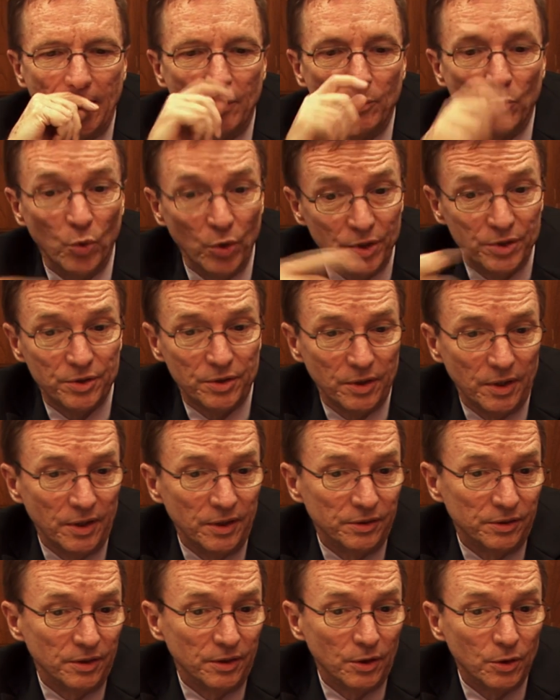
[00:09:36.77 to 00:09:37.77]
which
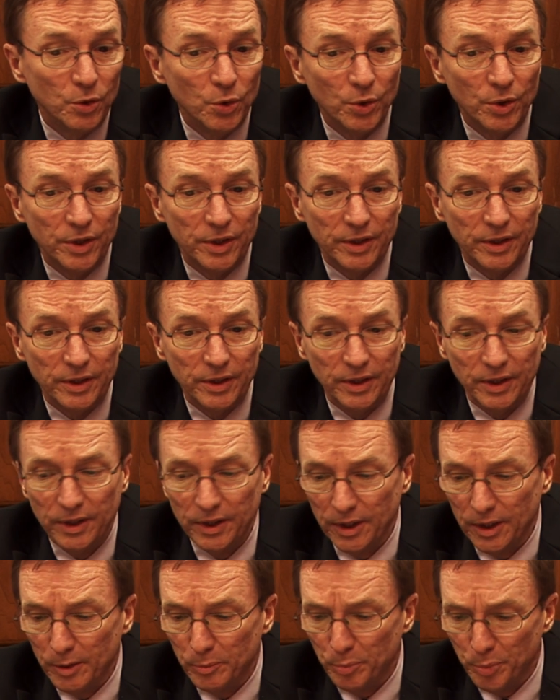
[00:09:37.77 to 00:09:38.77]
is included in
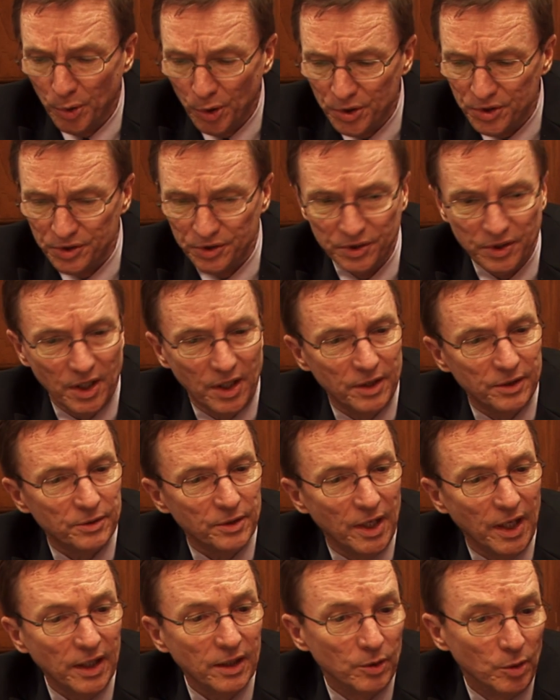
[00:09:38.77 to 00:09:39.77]
the purchase contract,